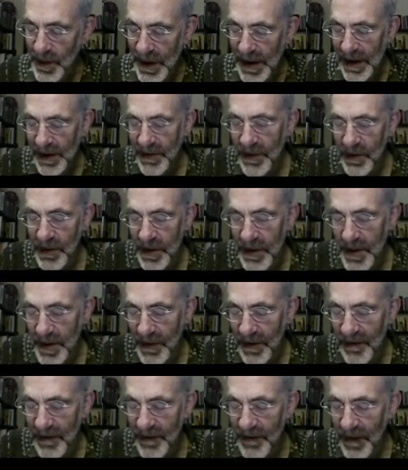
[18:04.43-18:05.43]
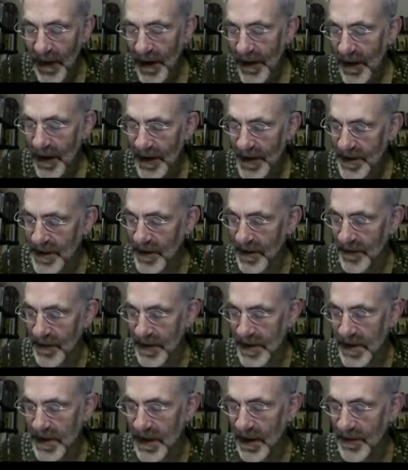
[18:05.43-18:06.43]
we need the group to be finite, so
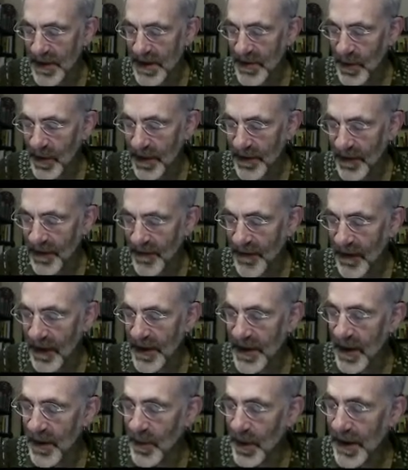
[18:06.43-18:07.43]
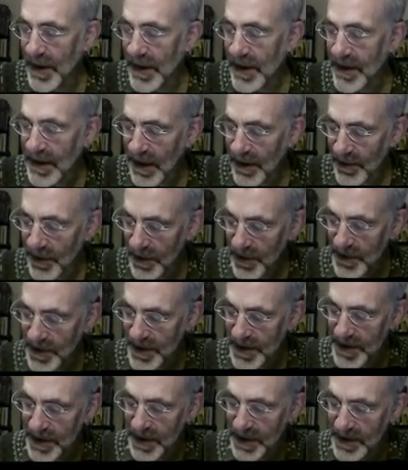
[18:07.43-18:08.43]
this sum is well defined, and we need
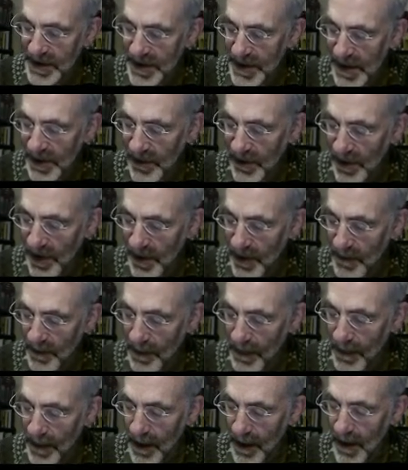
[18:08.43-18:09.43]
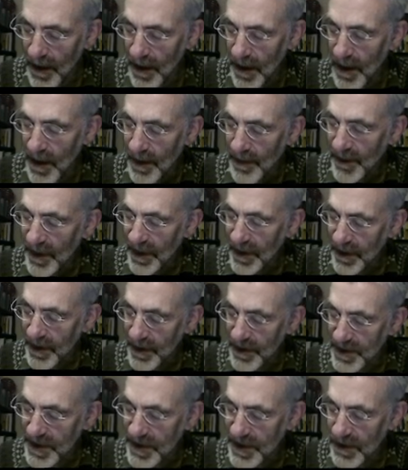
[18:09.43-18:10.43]
characteristic zero
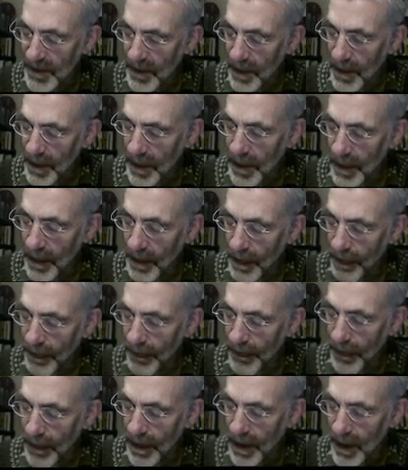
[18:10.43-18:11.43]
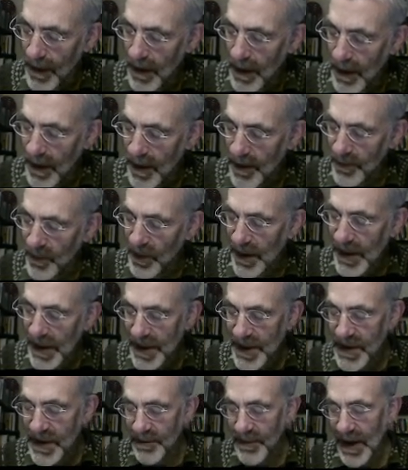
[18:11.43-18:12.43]
because we
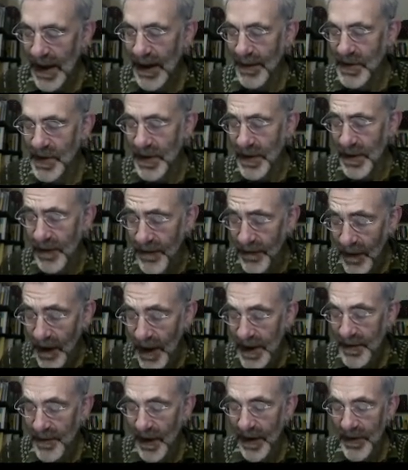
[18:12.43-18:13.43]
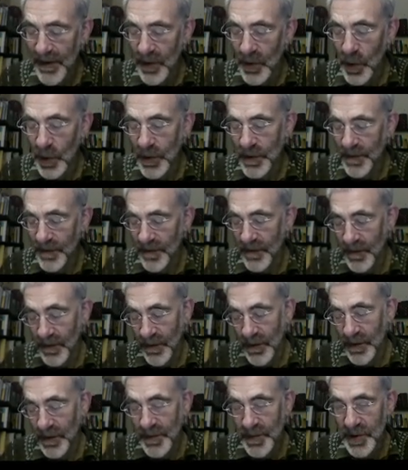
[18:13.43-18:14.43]
need to be able to divide by the order of the
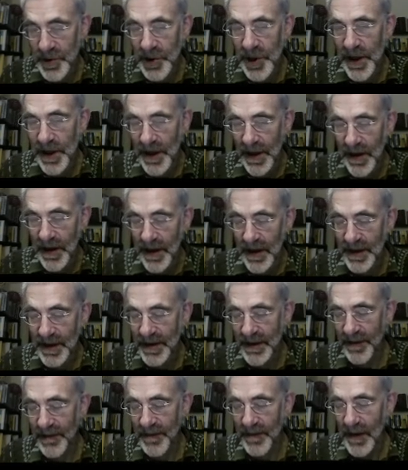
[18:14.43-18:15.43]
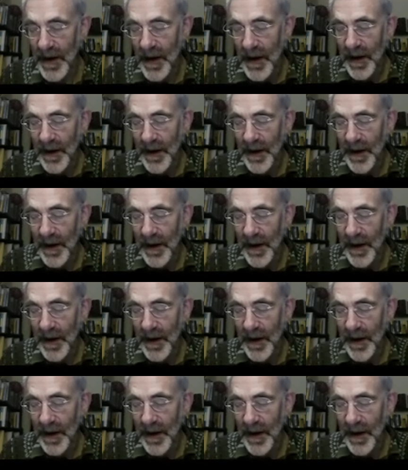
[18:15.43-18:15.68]
group G. And if